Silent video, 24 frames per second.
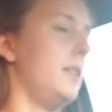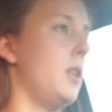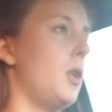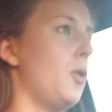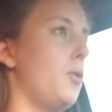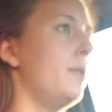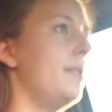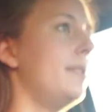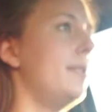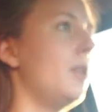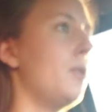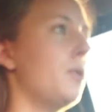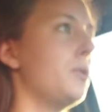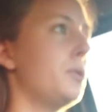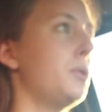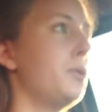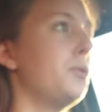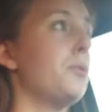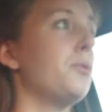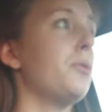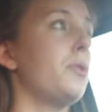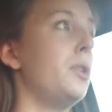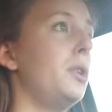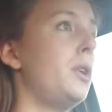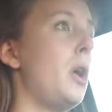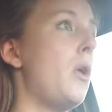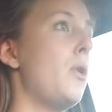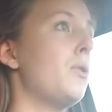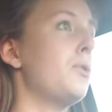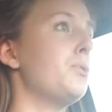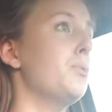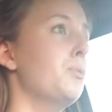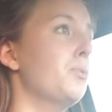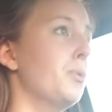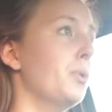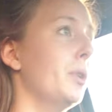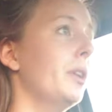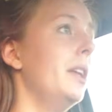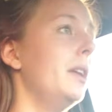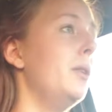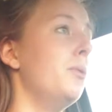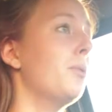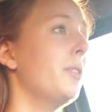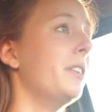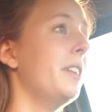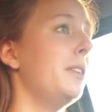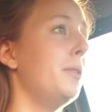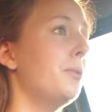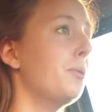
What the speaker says: No, he goes through the notes really, really,